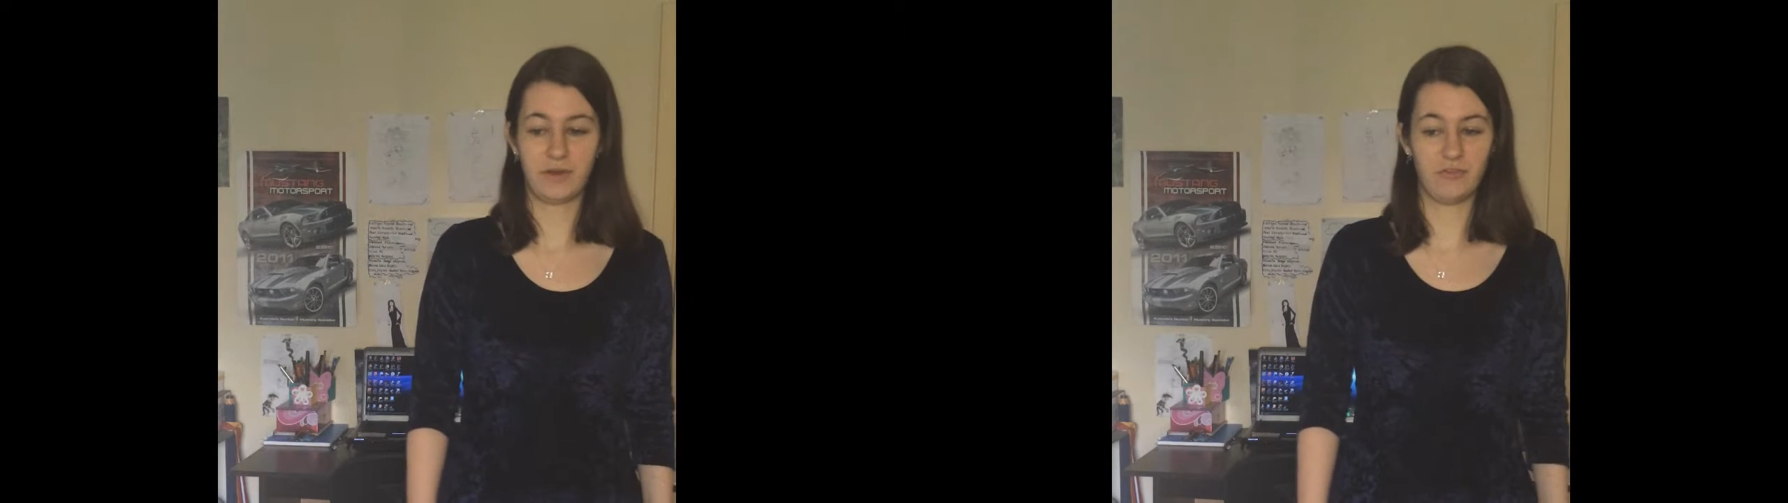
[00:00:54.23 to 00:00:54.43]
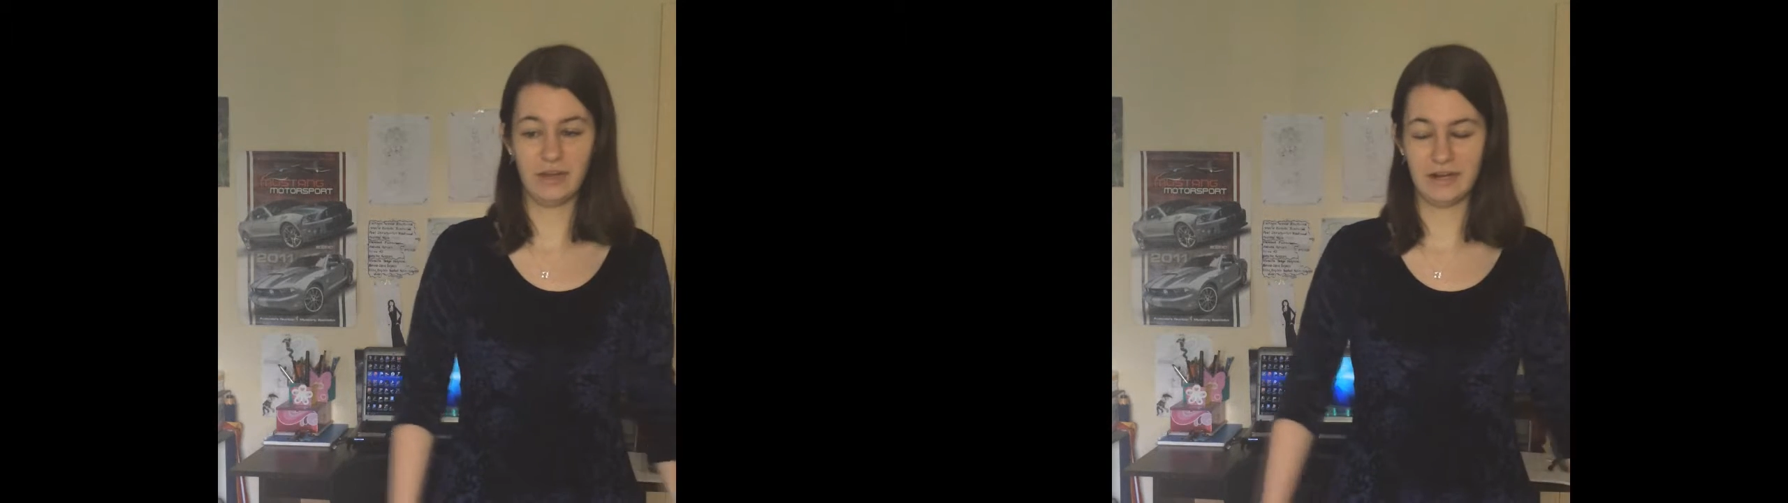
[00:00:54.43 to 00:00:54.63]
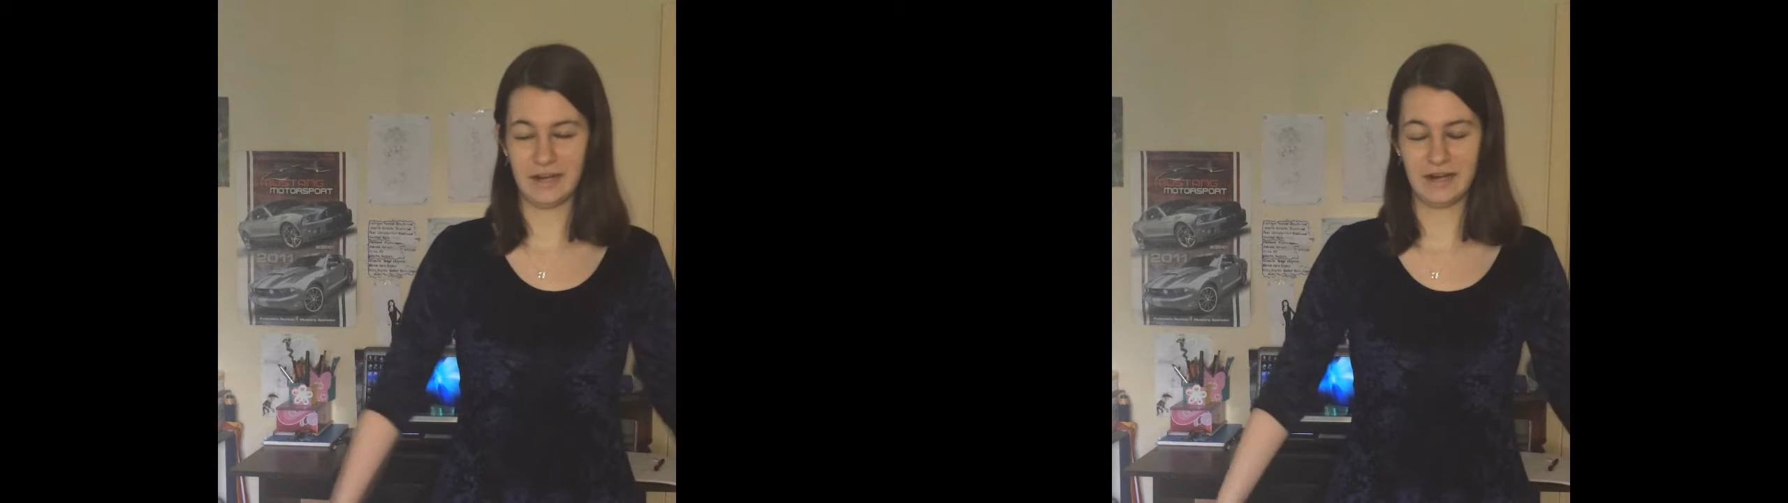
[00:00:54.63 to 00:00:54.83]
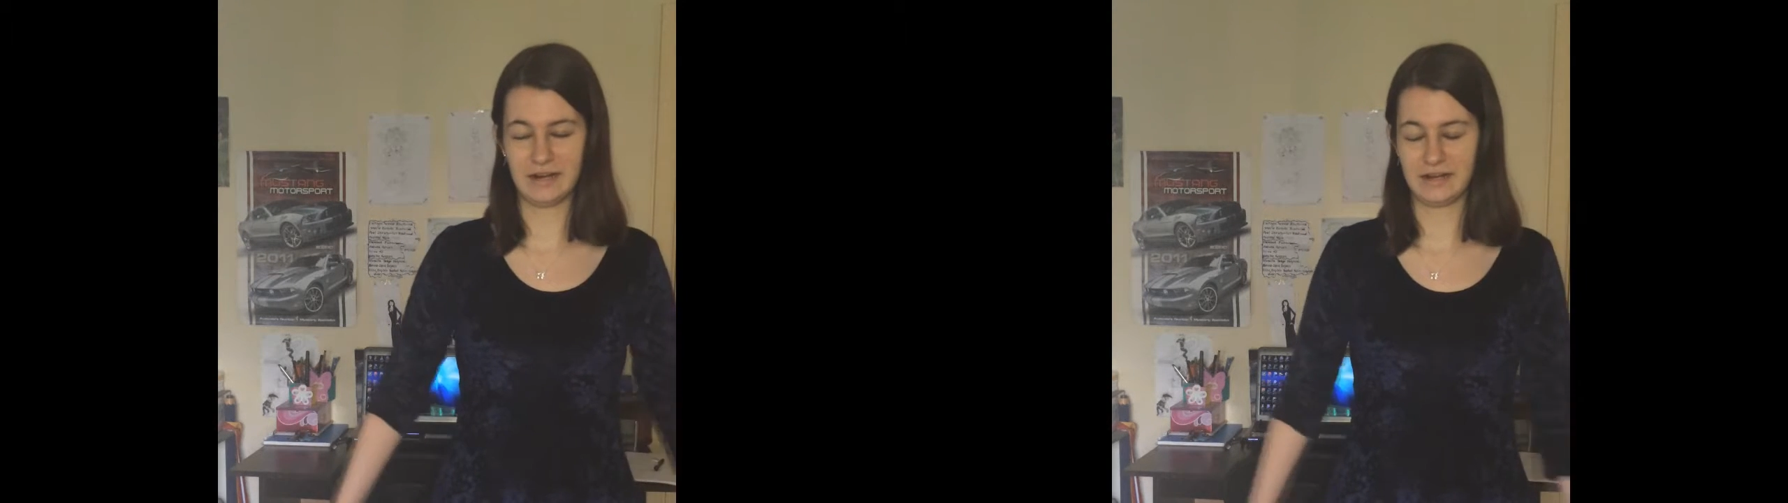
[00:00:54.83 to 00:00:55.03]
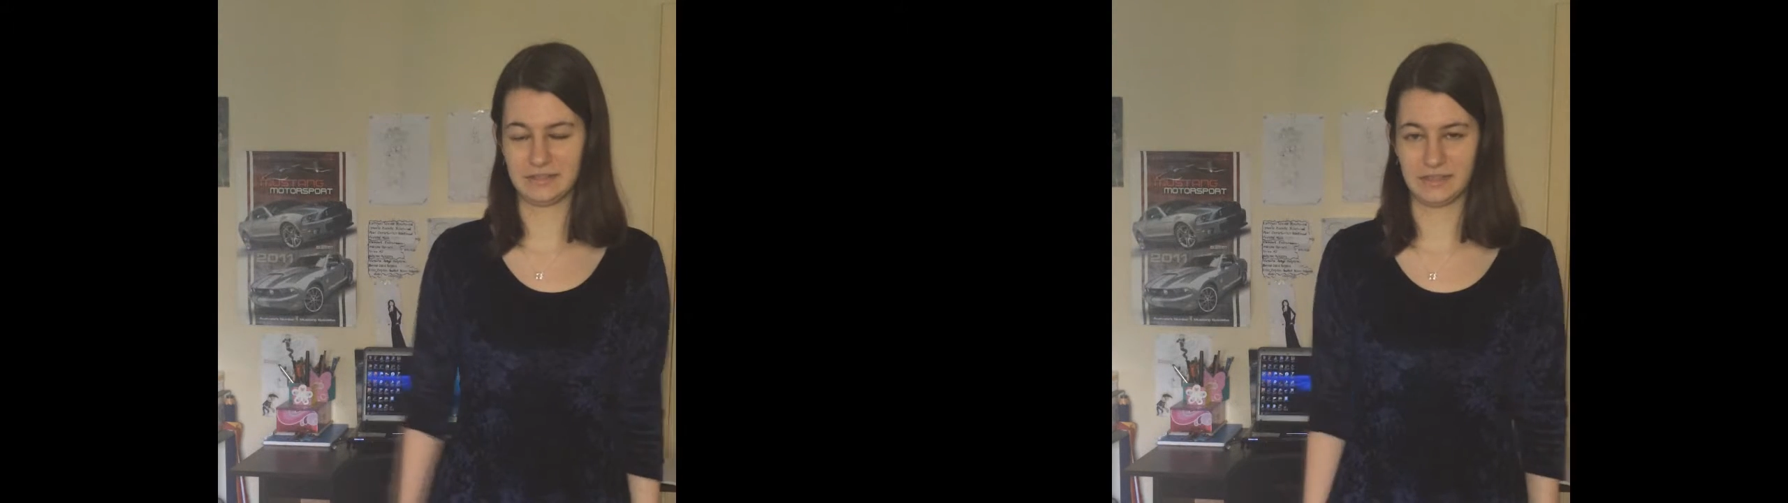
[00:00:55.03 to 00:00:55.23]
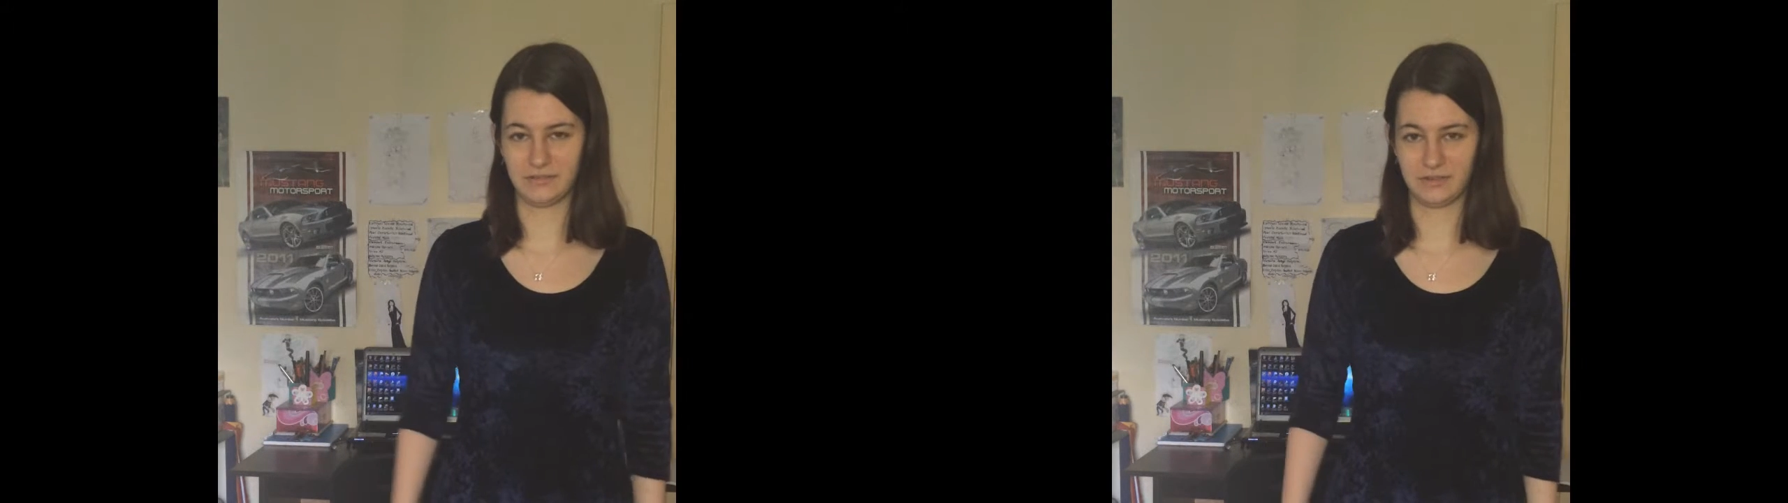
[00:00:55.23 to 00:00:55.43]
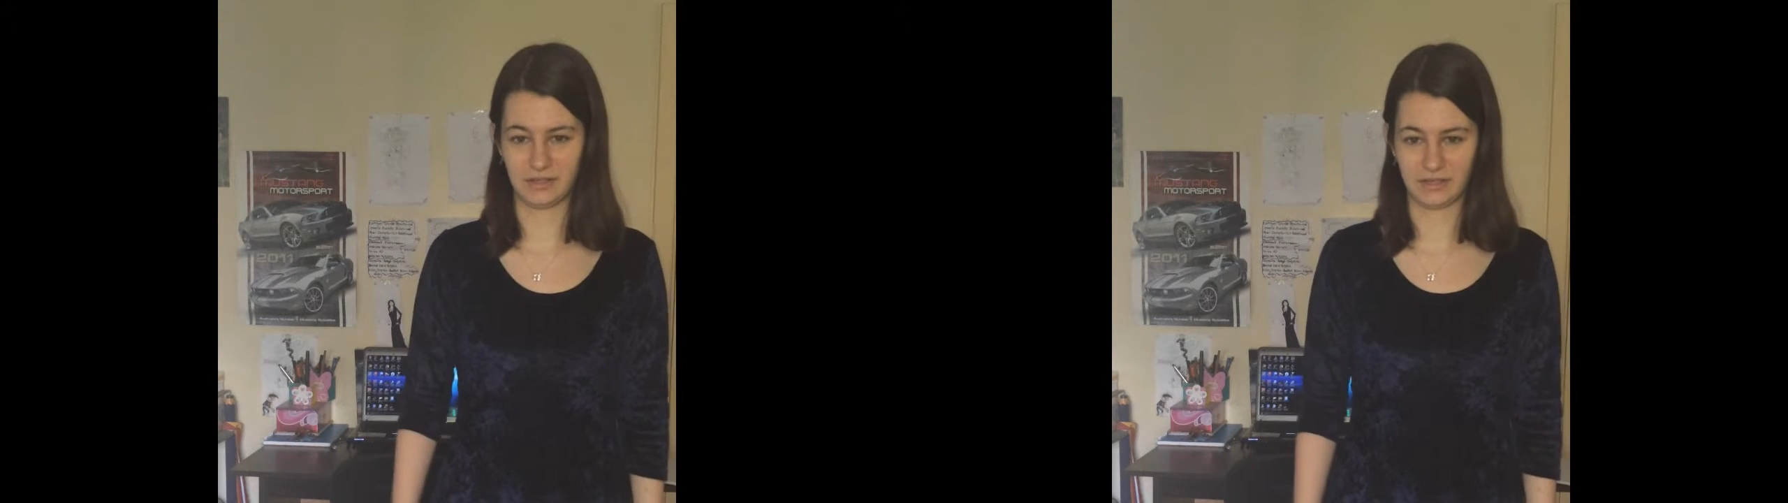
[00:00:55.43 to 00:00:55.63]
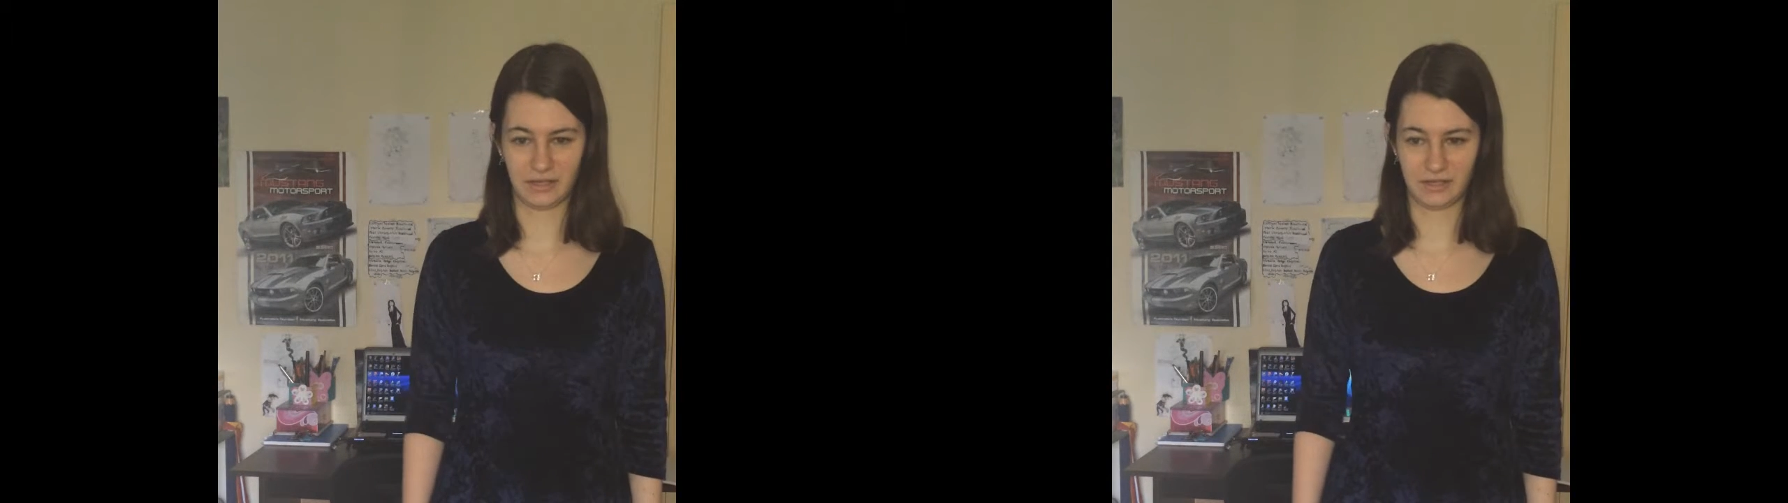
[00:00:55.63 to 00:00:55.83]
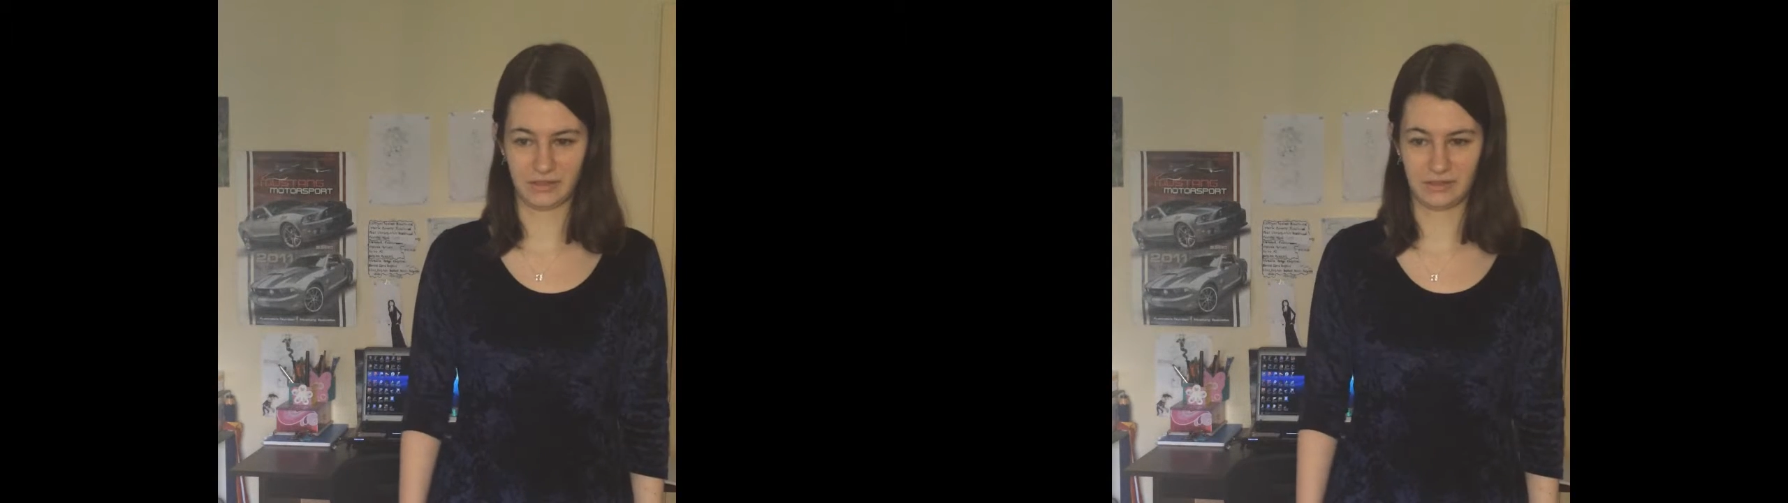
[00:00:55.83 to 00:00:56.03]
I've had headaches and everything.